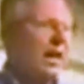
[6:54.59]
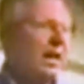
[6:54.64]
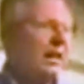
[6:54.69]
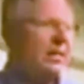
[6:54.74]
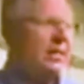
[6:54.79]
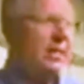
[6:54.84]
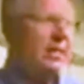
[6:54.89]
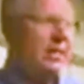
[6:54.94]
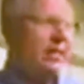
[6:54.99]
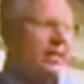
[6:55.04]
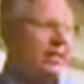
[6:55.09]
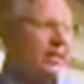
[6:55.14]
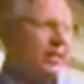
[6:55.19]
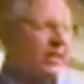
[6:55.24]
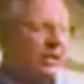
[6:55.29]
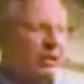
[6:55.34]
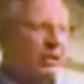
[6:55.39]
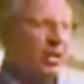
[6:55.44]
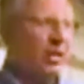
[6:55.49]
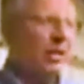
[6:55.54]
And he
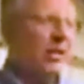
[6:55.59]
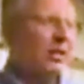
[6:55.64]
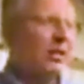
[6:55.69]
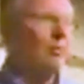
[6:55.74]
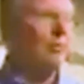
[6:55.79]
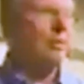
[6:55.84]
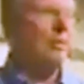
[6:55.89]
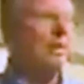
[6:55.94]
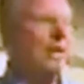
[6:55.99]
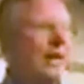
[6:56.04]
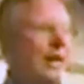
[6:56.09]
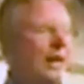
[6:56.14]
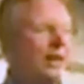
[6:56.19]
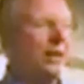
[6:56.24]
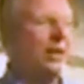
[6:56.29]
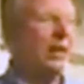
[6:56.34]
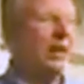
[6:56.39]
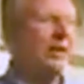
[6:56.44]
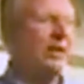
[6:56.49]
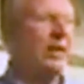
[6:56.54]
digitized them and he
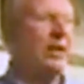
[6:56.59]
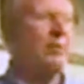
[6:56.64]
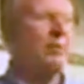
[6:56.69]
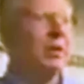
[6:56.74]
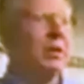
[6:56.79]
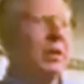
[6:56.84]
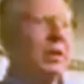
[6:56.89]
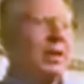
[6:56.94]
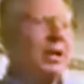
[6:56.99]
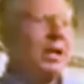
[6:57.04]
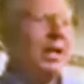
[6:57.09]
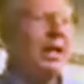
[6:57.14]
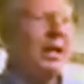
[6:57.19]
analyzed them,